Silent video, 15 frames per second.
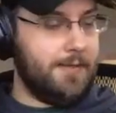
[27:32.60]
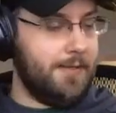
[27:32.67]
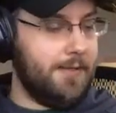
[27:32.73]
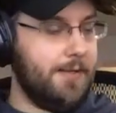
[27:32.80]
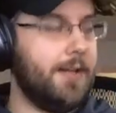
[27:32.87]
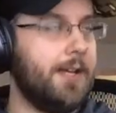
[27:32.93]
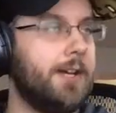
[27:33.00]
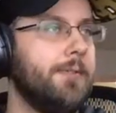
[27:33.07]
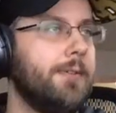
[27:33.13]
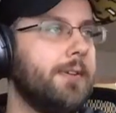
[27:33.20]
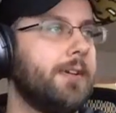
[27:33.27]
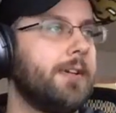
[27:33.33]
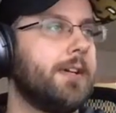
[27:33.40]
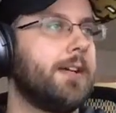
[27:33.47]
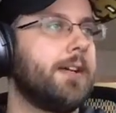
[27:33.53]
And now
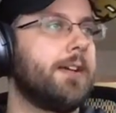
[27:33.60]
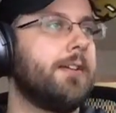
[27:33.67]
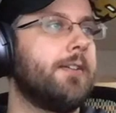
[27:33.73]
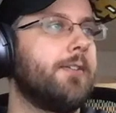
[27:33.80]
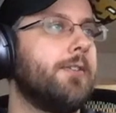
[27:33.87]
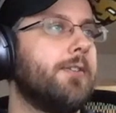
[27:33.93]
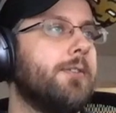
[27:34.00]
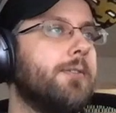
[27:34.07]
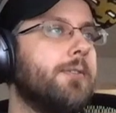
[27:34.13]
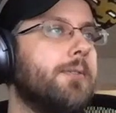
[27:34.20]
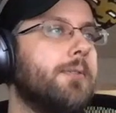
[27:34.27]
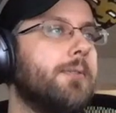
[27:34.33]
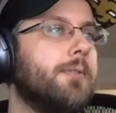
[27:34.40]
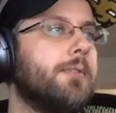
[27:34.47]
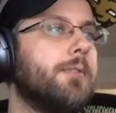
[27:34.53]
I can
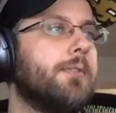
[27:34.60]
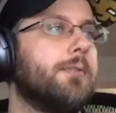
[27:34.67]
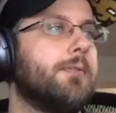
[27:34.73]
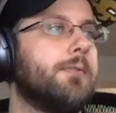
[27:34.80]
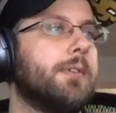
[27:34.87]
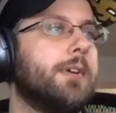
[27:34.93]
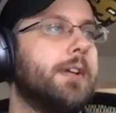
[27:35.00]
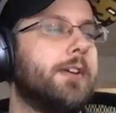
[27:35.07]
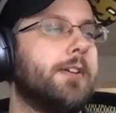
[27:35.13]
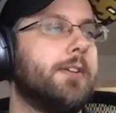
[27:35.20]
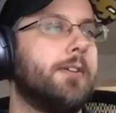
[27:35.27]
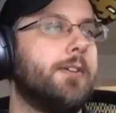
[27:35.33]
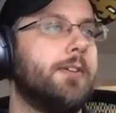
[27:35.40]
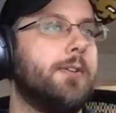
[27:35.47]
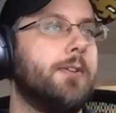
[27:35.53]
go
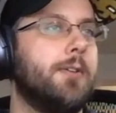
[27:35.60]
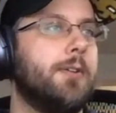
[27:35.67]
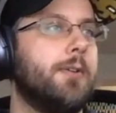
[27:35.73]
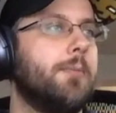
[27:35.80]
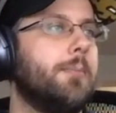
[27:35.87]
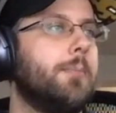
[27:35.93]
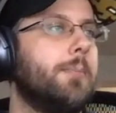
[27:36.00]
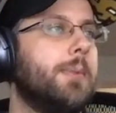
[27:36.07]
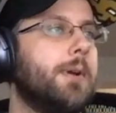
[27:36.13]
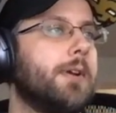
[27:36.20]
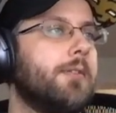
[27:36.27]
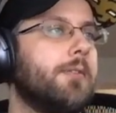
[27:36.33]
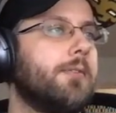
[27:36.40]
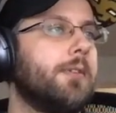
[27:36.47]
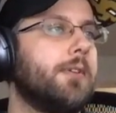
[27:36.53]
Riker
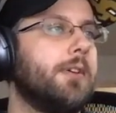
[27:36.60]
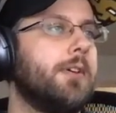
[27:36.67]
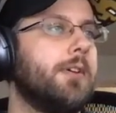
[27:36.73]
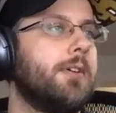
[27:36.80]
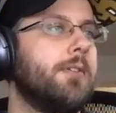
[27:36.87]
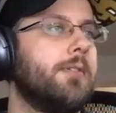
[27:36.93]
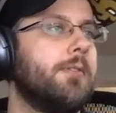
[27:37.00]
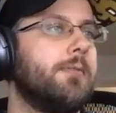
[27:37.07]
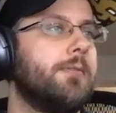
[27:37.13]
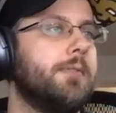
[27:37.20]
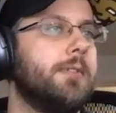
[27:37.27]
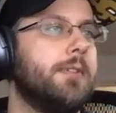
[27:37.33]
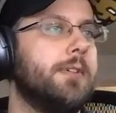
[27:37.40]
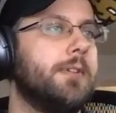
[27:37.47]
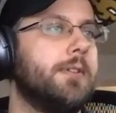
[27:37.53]

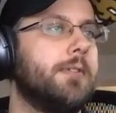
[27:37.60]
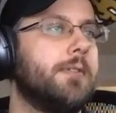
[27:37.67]
background.